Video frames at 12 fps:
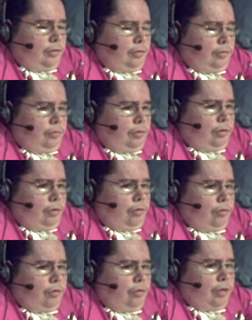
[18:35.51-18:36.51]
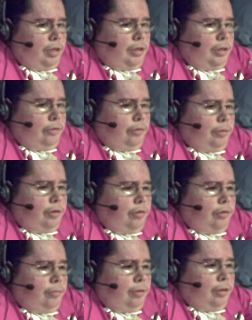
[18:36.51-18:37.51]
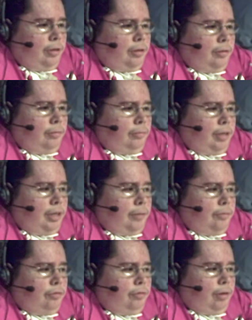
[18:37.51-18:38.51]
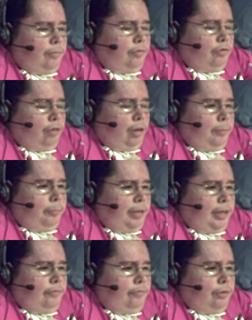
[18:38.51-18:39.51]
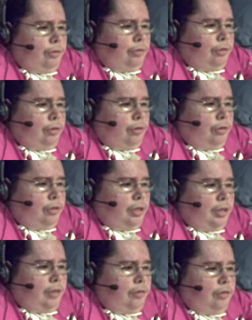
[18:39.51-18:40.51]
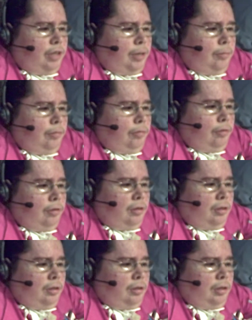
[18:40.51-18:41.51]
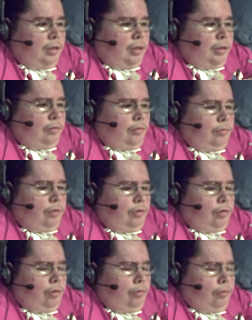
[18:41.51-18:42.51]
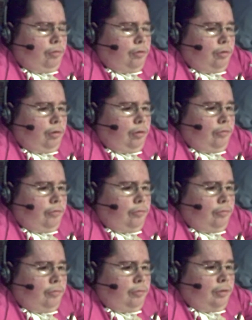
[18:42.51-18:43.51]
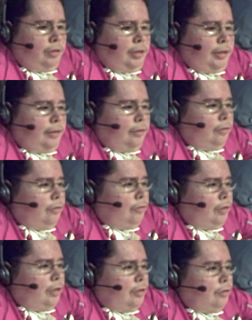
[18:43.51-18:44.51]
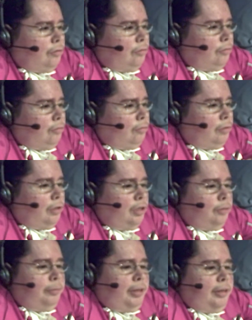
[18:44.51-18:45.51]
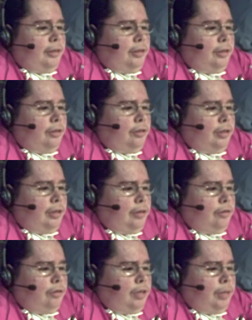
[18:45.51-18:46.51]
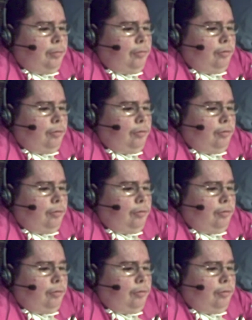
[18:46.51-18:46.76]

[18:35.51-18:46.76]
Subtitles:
Ricardo's legs out from under him, making him drop back first onto the announce table. Ricardo rolls off and leans with his back against the announce table.